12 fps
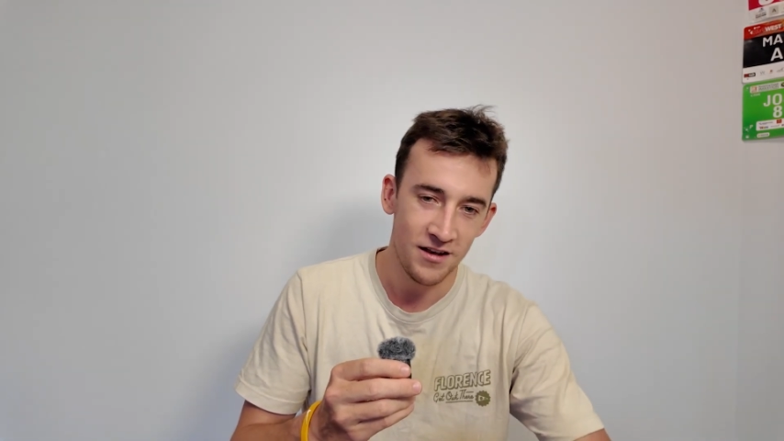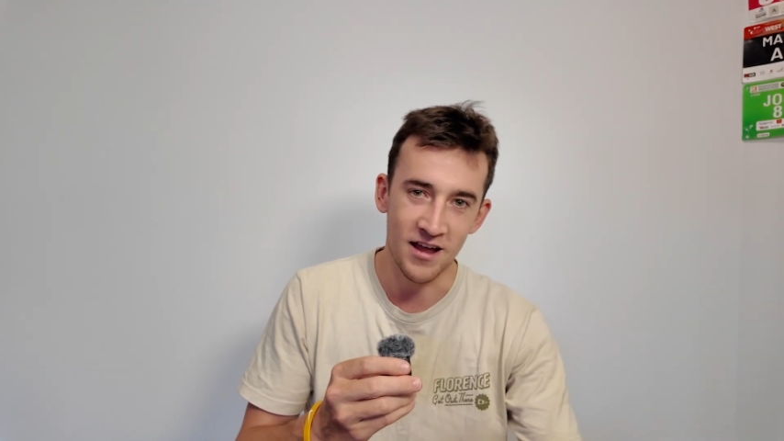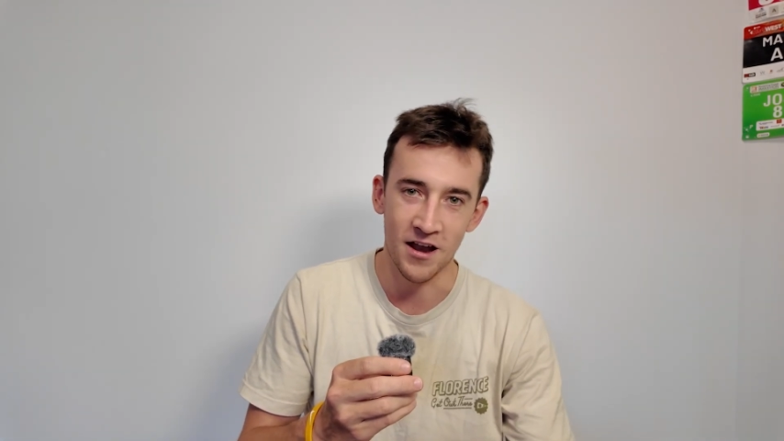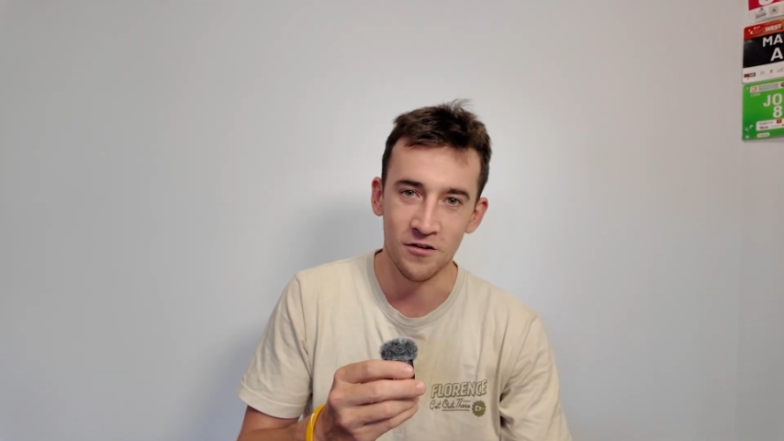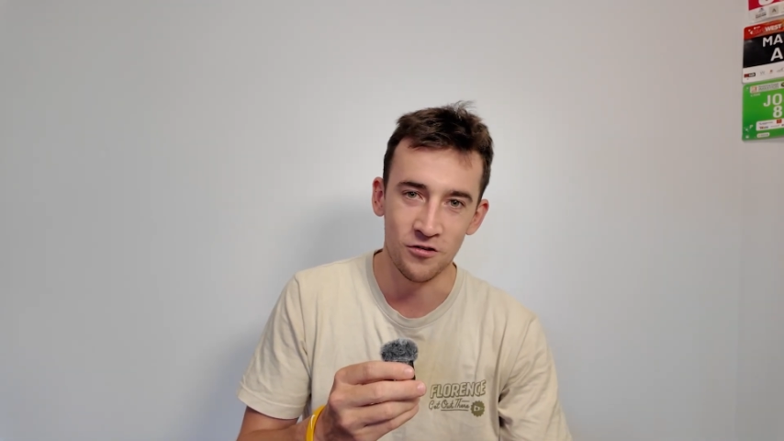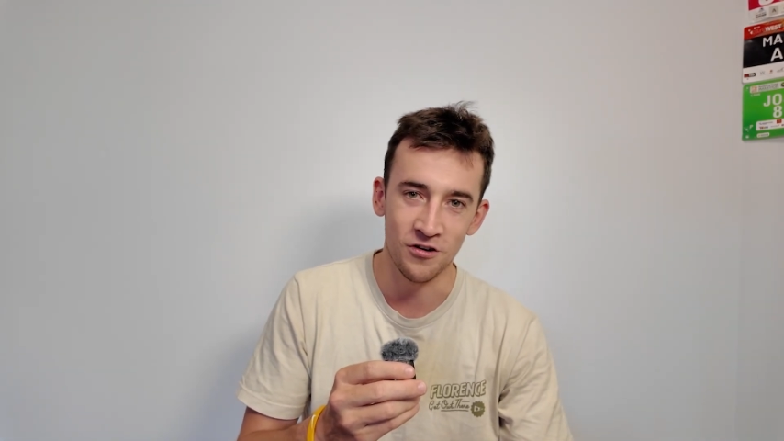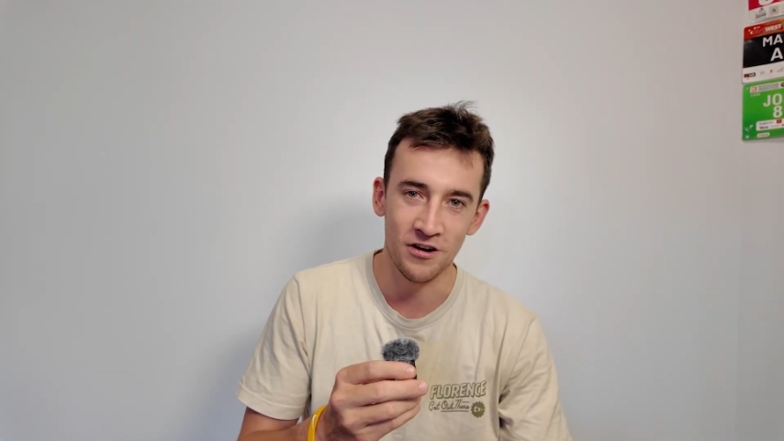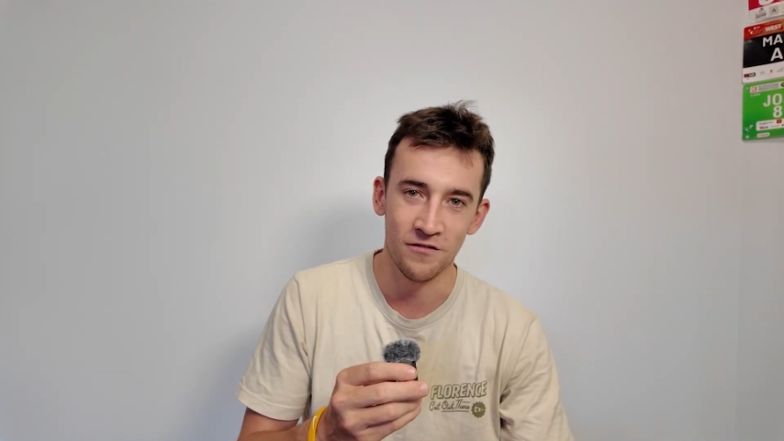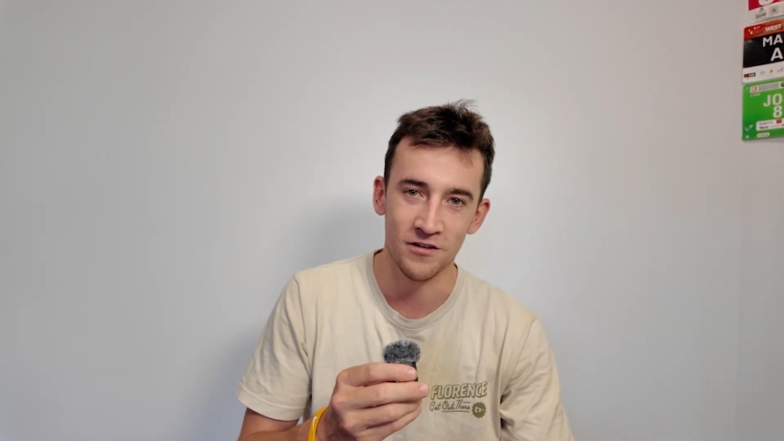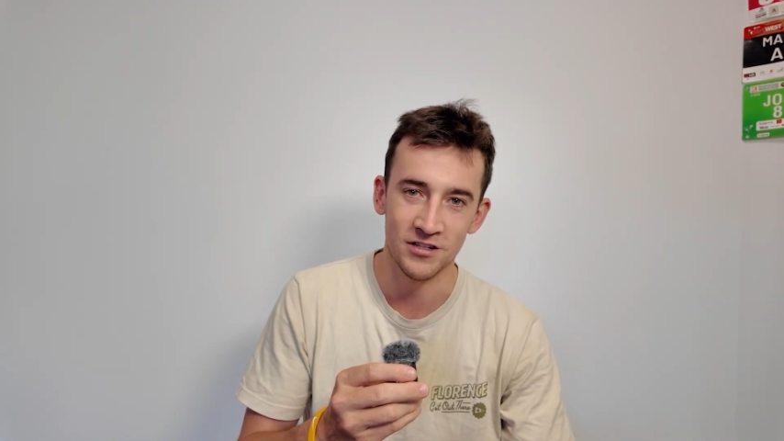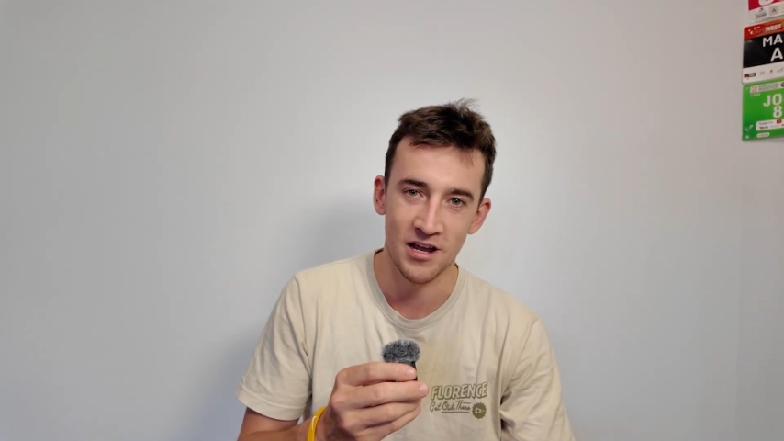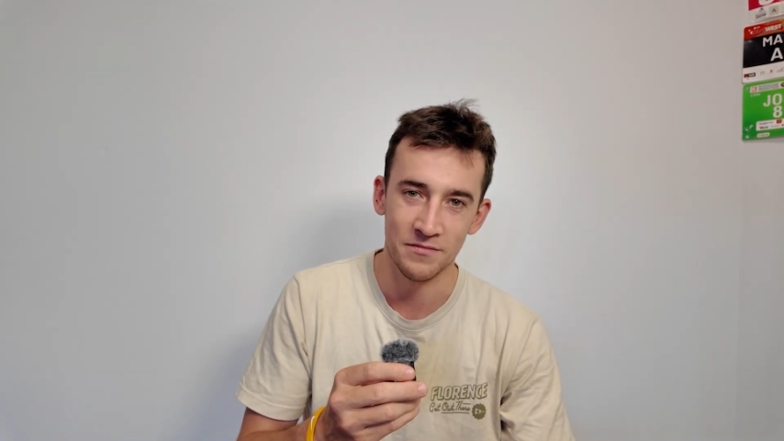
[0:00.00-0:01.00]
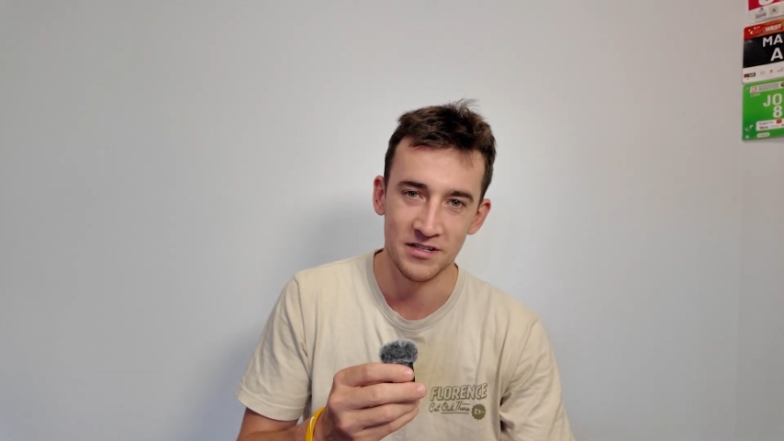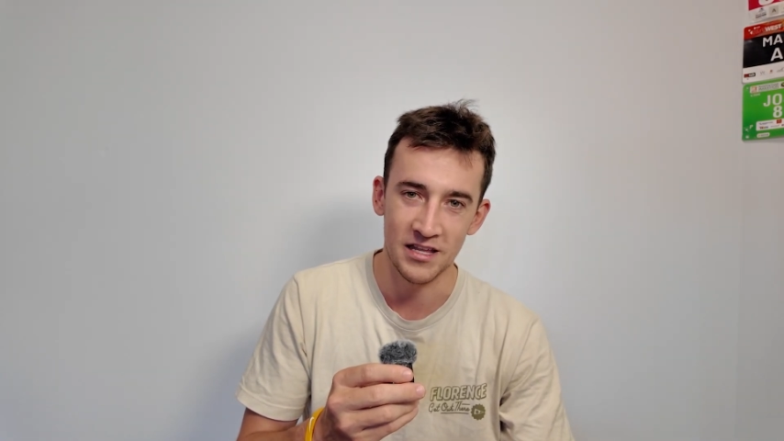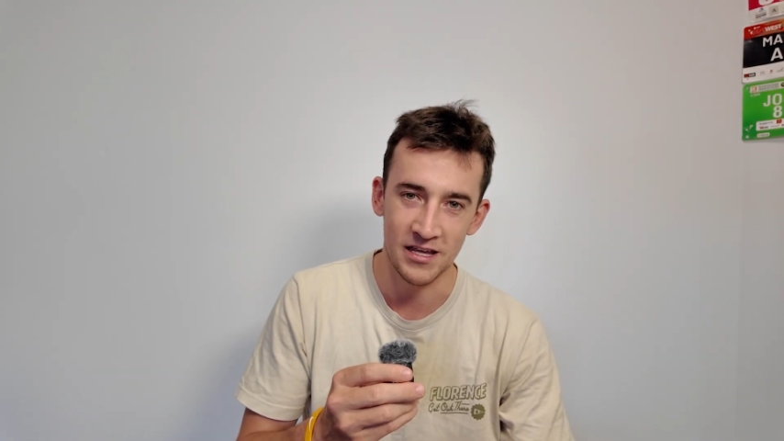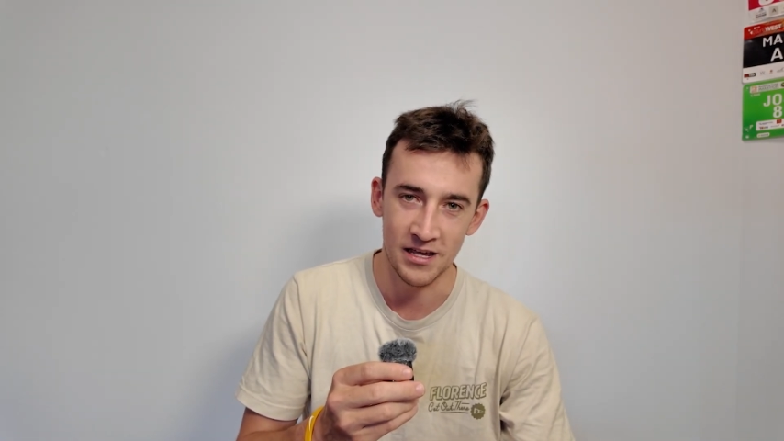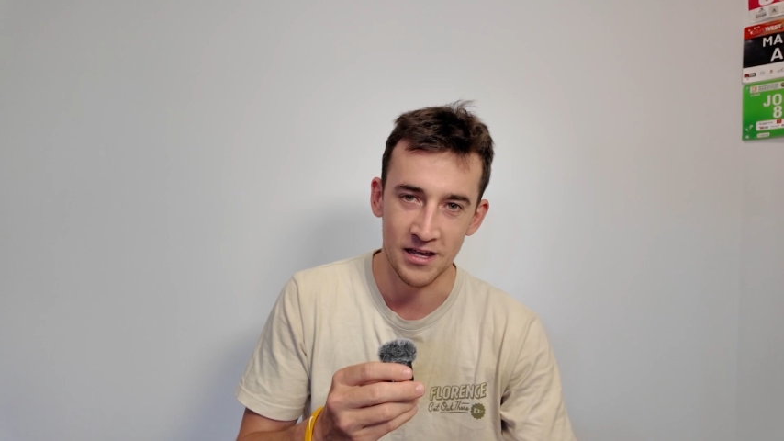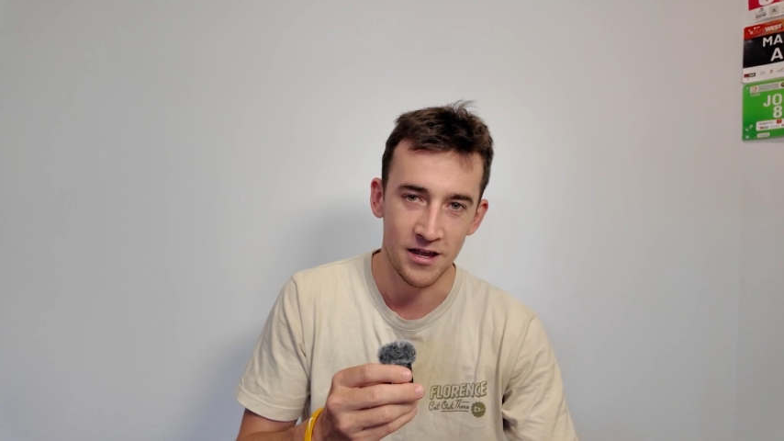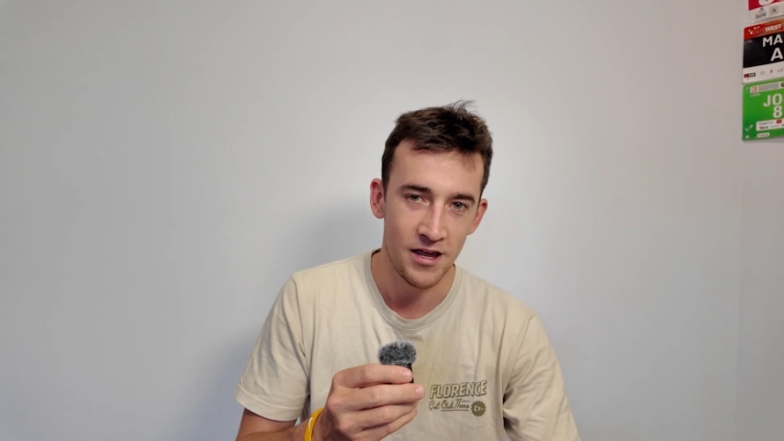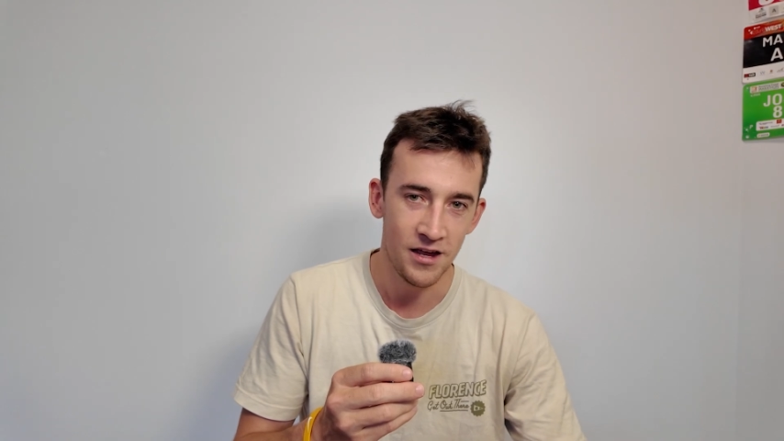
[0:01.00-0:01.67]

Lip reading: done at 2 different times of the year